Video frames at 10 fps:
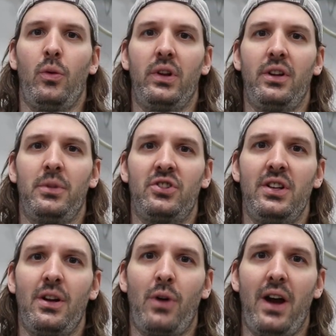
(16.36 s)
When the
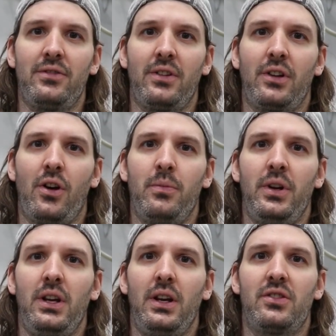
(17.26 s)
machine arrives at the
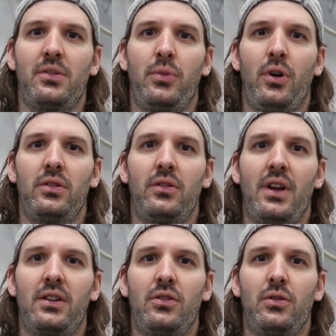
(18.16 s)
company, it's important
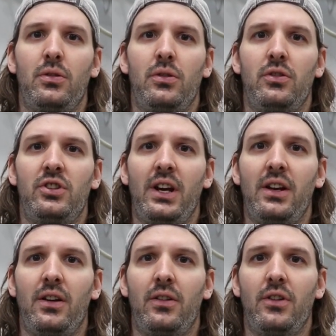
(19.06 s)
that you check
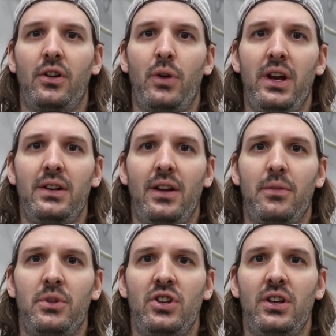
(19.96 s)
the crate and
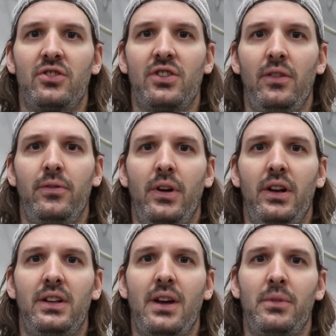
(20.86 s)
the machine itself for
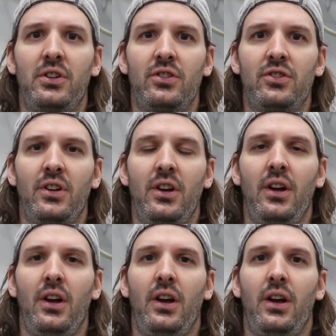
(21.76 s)
any damages.
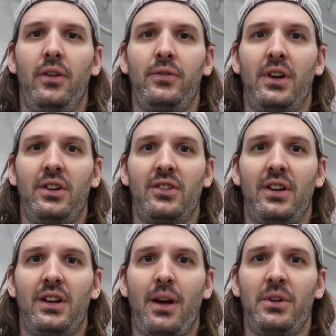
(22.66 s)
If there is
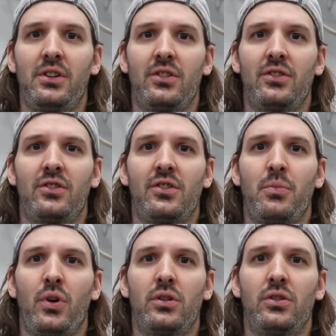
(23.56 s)
any damages, it's
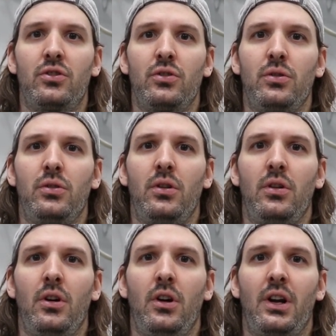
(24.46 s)
important to
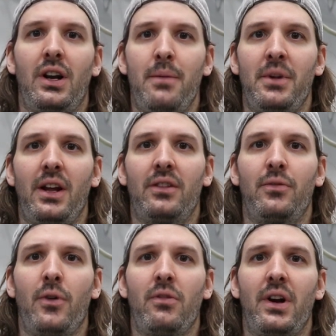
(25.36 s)
claim it at the
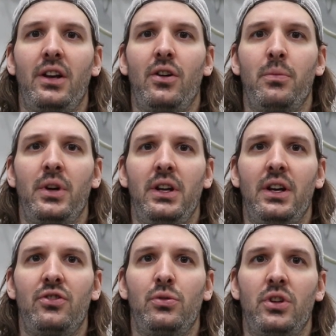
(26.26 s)
forwarding company
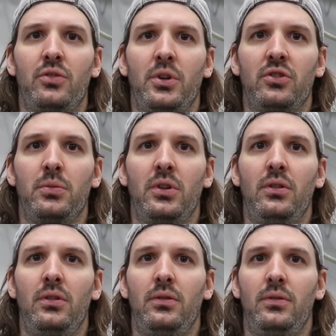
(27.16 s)
as soon as possible.